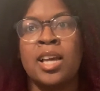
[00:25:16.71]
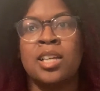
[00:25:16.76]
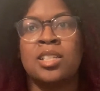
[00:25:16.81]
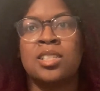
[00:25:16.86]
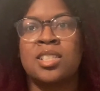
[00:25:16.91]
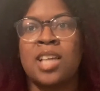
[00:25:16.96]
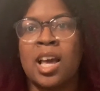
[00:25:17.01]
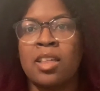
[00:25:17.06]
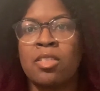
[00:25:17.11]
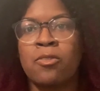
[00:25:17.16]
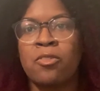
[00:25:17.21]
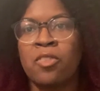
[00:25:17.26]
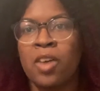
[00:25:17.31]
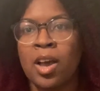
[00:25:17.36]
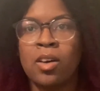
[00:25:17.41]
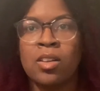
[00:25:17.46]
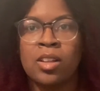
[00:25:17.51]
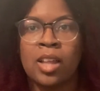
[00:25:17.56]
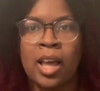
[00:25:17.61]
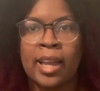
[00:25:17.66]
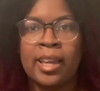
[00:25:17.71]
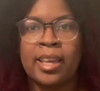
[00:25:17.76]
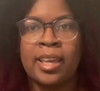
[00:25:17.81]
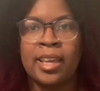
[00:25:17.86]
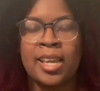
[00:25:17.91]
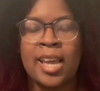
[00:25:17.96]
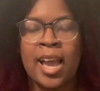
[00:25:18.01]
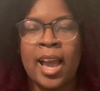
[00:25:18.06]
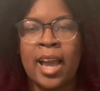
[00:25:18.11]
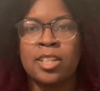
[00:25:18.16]
Seth felt like
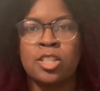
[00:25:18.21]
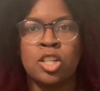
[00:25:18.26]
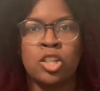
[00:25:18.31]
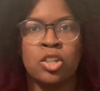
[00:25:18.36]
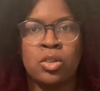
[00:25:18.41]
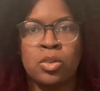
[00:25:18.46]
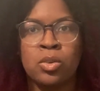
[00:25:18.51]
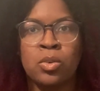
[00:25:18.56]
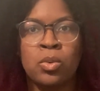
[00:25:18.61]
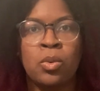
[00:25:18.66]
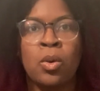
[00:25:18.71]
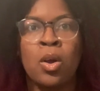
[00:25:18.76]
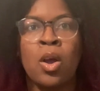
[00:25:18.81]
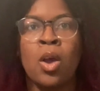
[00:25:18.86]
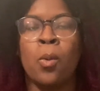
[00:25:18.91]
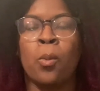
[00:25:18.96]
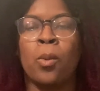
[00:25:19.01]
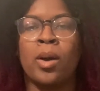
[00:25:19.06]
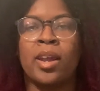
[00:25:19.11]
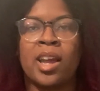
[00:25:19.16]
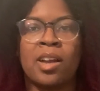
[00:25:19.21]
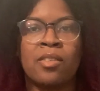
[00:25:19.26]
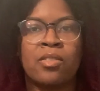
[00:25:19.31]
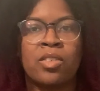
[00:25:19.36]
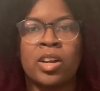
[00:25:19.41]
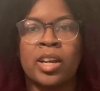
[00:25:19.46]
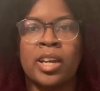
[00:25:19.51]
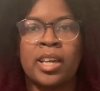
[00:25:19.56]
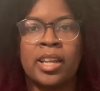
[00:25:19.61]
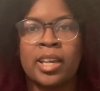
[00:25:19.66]
he had to do
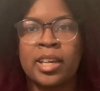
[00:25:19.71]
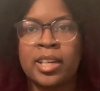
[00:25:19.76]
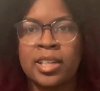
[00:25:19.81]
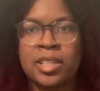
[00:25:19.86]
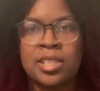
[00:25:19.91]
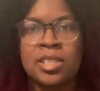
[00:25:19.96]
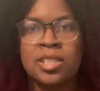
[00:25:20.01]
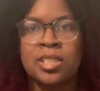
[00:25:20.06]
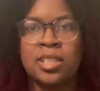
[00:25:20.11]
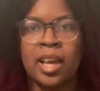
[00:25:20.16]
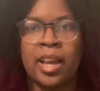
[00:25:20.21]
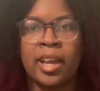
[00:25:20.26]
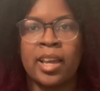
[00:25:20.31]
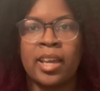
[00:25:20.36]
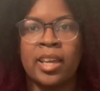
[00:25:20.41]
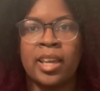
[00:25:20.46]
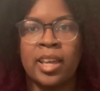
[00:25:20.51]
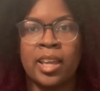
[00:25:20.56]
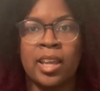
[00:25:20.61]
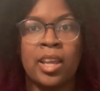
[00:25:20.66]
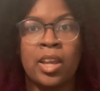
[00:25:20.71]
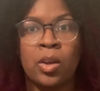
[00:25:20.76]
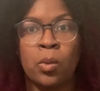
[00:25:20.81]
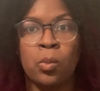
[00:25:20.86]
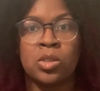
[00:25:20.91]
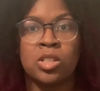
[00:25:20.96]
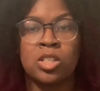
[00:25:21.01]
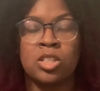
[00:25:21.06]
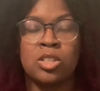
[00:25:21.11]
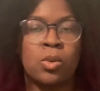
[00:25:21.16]
whatever it is that he
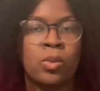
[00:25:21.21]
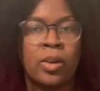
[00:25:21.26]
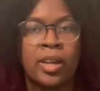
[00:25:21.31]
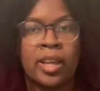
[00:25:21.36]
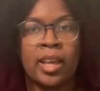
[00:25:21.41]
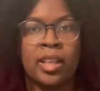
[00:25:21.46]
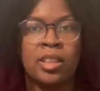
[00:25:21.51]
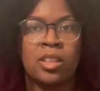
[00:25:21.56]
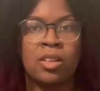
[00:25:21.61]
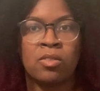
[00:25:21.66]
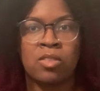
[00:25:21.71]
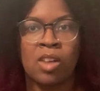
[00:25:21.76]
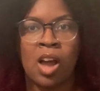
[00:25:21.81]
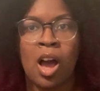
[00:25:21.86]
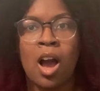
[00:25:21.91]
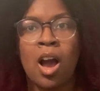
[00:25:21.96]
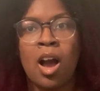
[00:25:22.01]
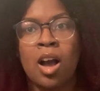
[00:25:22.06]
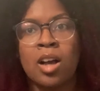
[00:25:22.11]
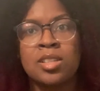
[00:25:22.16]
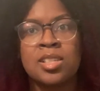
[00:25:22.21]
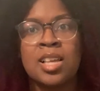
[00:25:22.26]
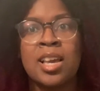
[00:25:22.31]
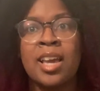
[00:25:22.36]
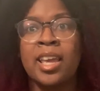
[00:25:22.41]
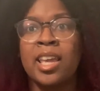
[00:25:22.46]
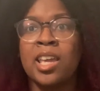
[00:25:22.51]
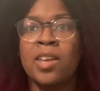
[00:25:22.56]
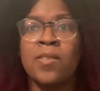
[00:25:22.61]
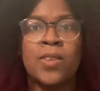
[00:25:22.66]
was doing in the vlogs,
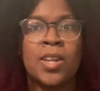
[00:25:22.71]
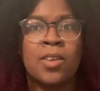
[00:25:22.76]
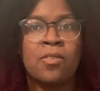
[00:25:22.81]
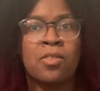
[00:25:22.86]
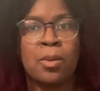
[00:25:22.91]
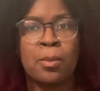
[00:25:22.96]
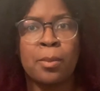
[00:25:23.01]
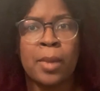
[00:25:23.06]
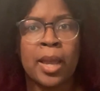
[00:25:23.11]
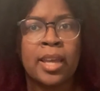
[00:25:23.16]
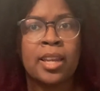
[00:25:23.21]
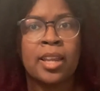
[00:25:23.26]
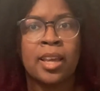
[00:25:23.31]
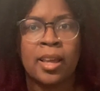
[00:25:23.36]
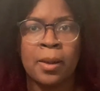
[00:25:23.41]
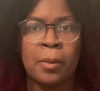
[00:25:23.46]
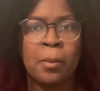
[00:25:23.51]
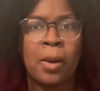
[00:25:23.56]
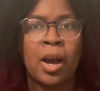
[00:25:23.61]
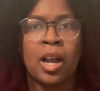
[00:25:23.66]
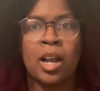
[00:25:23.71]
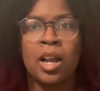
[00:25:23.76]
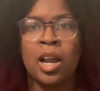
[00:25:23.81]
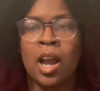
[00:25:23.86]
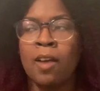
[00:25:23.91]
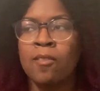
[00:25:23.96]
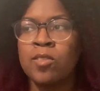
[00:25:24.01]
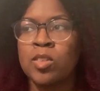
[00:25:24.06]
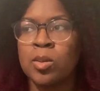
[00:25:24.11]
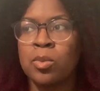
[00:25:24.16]
even if it made him
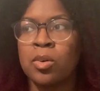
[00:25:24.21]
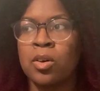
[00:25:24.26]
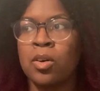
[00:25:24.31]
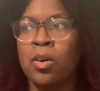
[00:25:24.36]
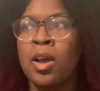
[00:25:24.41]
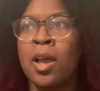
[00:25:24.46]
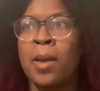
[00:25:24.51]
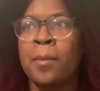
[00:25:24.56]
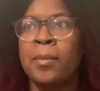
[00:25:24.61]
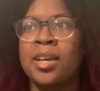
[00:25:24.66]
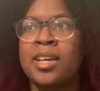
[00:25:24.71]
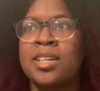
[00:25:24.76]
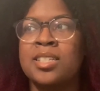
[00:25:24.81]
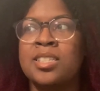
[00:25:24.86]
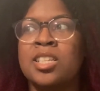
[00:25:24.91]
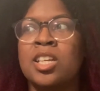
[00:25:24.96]
uncomfortable, because